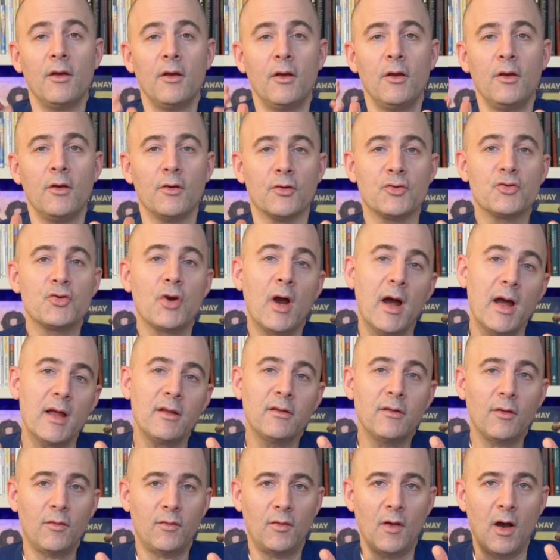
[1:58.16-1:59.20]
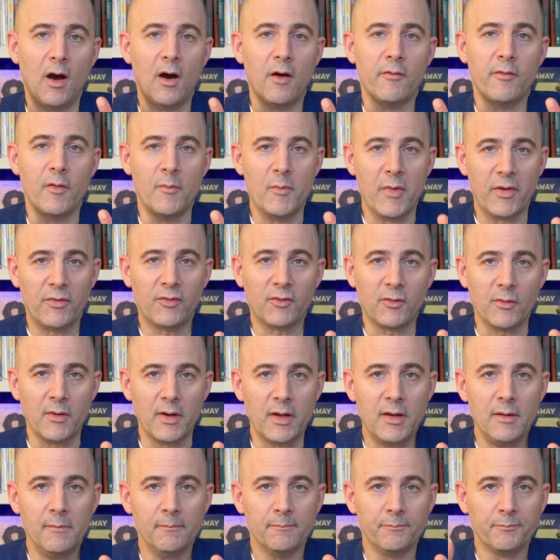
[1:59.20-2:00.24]
You're trying to solve a
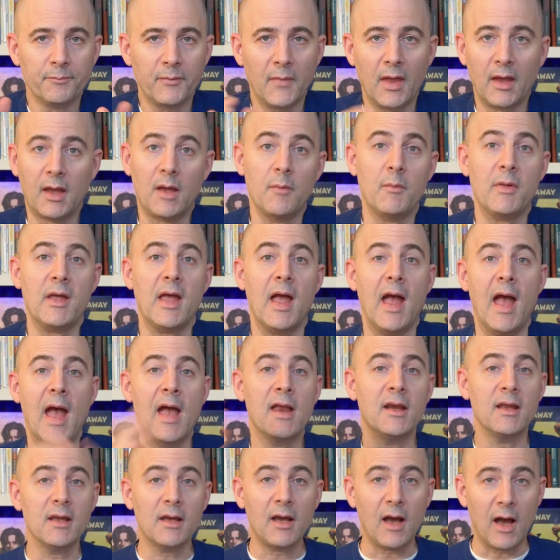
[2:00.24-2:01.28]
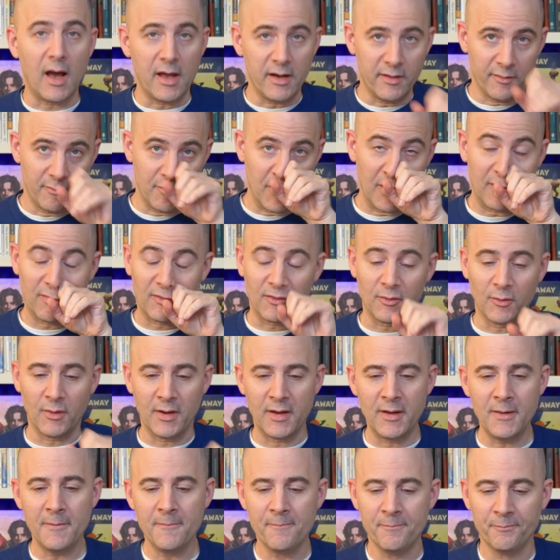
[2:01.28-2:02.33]
mystery. It can be any kind of
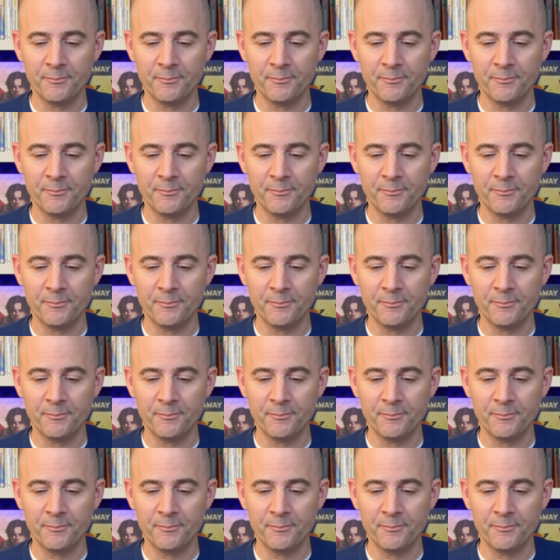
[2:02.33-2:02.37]
mystery.